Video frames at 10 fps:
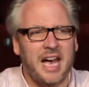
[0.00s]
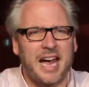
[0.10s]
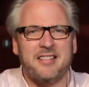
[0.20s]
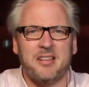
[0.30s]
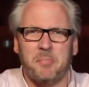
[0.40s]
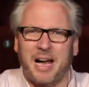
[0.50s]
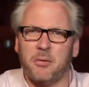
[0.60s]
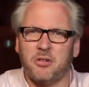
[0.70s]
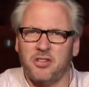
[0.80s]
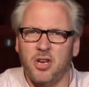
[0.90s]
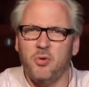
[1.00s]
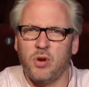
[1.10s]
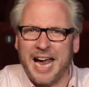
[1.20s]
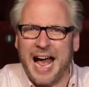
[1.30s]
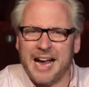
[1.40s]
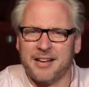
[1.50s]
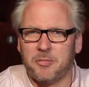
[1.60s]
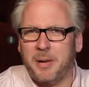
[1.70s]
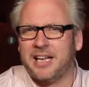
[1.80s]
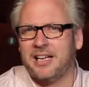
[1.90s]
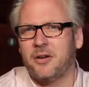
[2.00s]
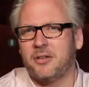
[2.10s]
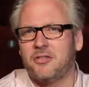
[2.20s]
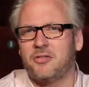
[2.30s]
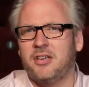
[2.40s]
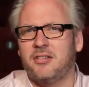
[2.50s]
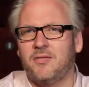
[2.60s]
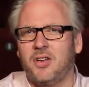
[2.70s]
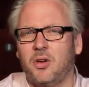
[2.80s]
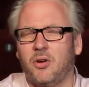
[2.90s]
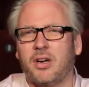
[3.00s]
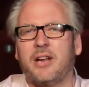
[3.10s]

It's about two gangs battling on the streets of New York.